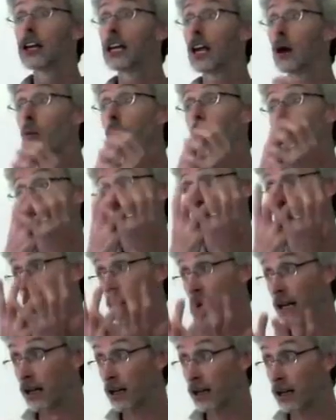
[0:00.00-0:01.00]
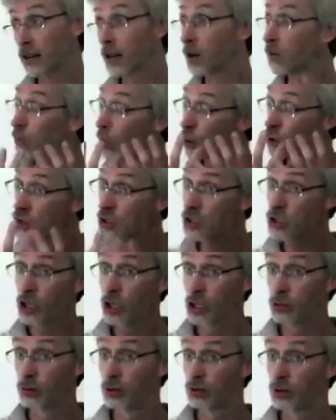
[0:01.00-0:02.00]
get washed away. They're water
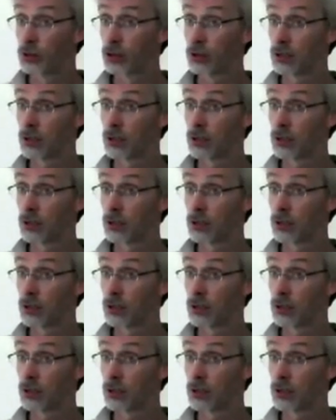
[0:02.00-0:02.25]
soluble.